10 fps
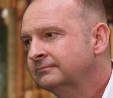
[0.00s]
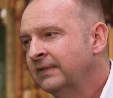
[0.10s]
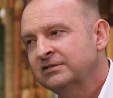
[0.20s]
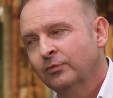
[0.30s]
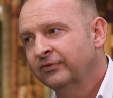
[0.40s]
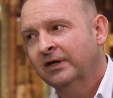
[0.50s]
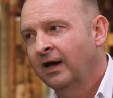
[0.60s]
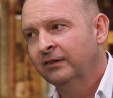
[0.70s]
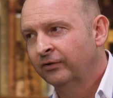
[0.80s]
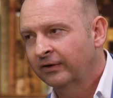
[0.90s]
That's one thing
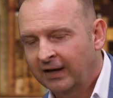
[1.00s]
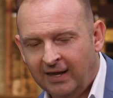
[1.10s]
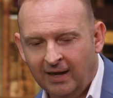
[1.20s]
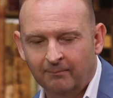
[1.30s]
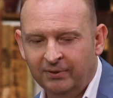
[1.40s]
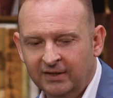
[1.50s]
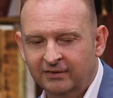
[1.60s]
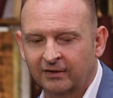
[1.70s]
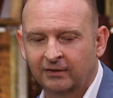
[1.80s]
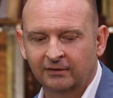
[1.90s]
I learned. I can't be
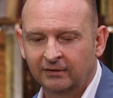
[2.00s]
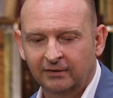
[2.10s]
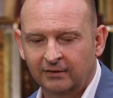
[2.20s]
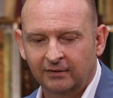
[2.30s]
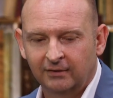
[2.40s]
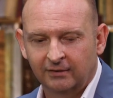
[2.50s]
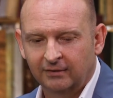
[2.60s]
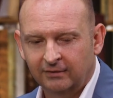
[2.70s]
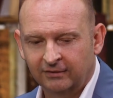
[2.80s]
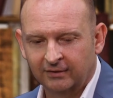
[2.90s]

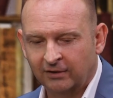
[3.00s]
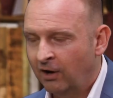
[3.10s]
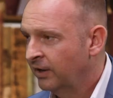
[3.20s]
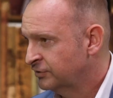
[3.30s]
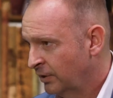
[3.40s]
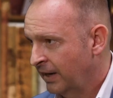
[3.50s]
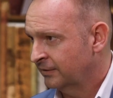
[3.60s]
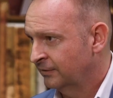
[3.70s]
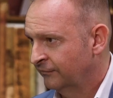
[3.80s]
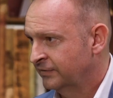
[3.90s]
the
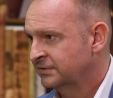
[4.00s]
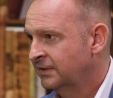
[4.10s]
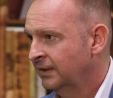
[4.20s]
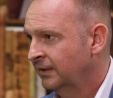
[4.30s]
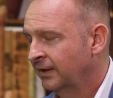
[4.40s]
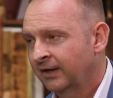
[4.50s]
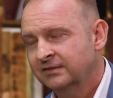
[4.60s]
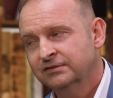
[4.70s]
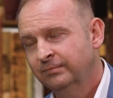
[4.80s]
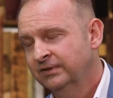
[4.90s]
contractor of this kid. I
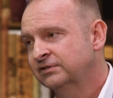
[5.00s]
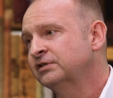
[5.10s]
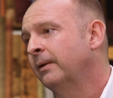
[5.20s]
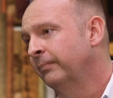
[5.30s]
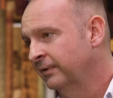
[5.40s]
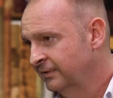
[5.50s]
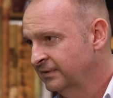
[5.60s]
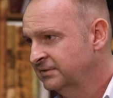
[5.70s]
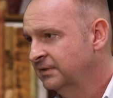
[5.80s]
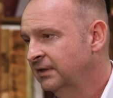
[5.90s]
can just shepherd of
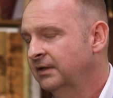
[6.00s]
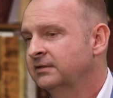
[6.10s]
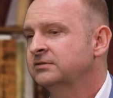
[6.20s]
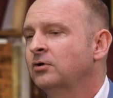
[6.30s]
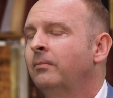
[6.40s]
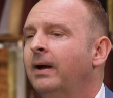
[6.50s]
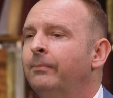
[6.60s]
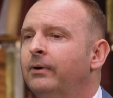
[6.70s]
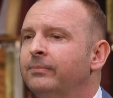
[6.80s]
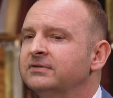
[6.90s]
this kid. And so my
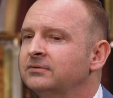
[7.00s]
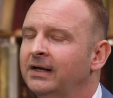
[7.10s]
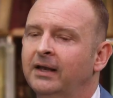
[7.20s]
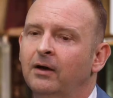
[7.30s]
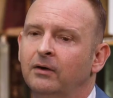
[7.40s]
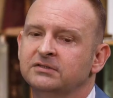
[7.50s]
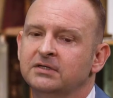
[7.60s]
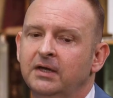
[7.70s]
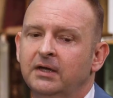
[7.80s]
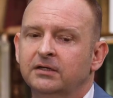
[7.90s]
purpose right now is
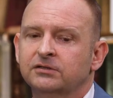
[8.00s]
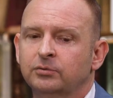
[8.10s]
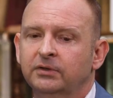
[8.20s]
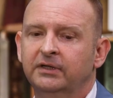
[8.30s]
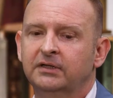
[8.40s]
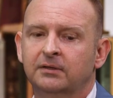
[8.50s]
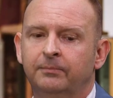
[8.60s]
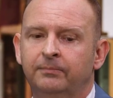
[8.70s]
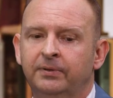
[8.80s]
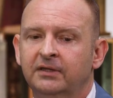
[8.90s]
really to
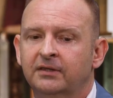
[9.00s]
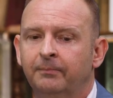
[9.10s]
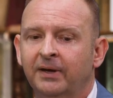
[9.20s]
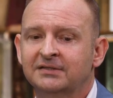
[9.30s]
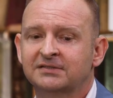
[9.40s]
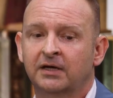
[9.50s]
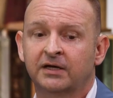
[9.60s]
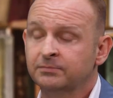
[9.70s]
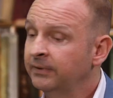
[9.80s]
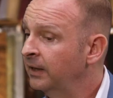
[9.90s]
be the best
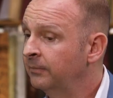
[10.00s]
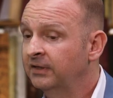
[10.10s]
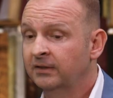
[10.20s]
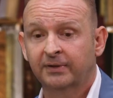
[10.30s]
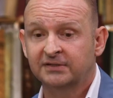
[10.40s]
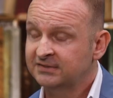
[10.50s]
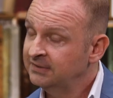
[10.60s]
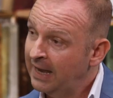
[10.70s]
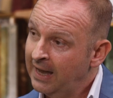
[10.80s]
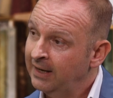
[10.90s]
husband I can be, the best
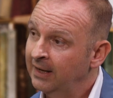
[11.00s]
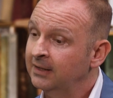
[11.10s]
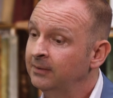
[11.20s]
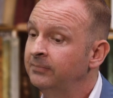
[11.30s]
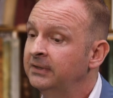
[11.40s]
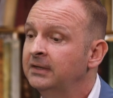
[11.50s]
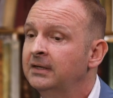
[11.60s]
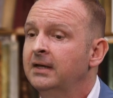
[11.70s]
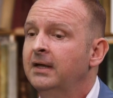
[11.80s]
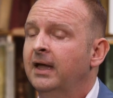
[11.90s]
dad I can
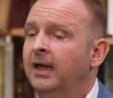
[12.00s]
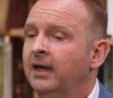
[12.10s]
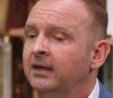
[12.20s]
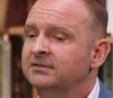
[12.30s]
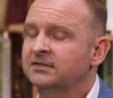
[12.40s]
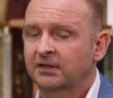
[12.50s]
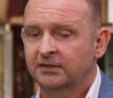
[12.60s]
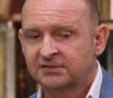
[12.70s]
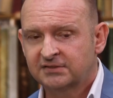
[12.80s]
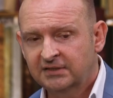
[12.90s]
be, and
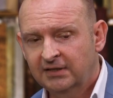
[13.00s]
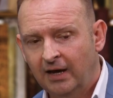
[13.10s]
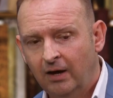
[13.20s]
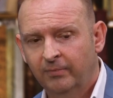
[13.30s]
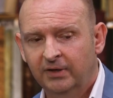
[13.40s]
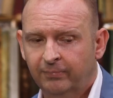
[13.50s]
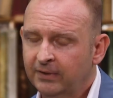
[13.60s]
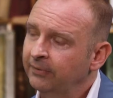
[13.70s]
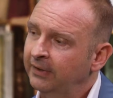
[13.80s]
to see how many people